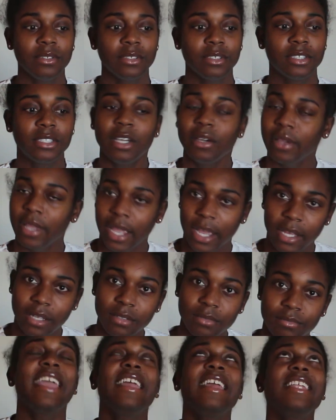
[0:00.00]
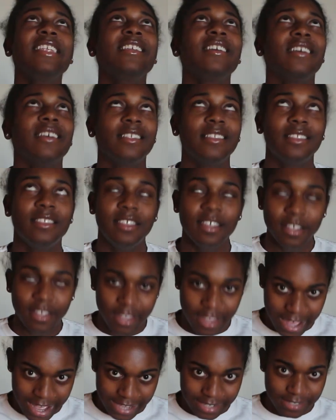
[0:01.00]
So yeah, and the
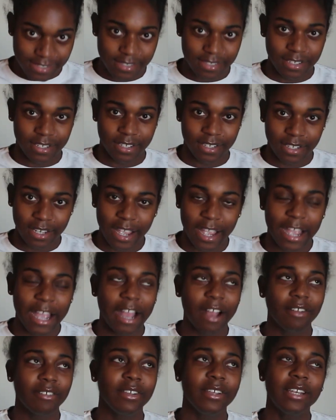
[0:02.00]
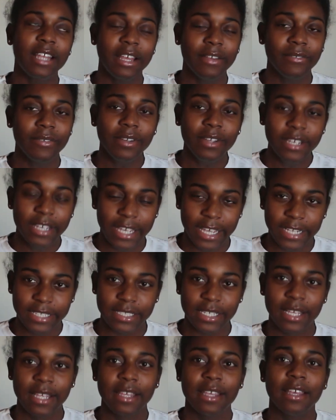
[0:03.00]
last thing, how can I
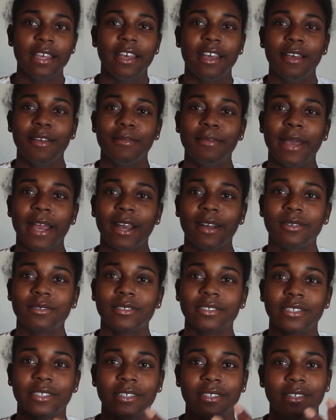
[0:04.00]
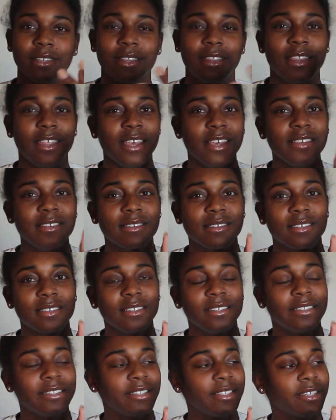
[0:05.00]
forget about this
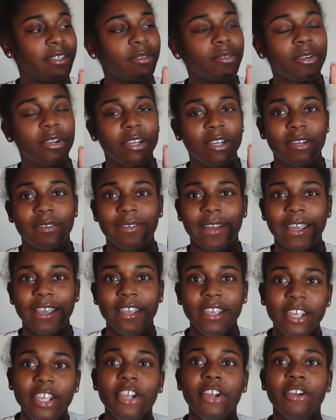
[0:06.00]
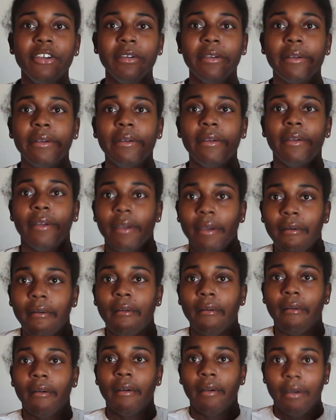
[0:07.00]
little girl right here?
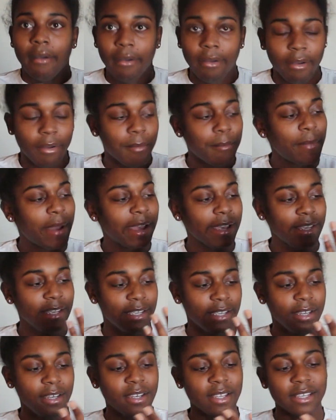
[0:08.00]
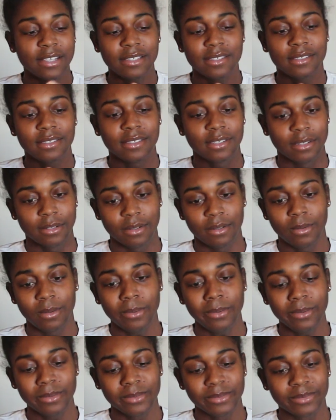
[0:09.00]
My hand is
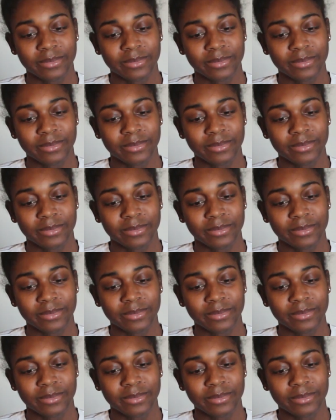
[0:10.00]
still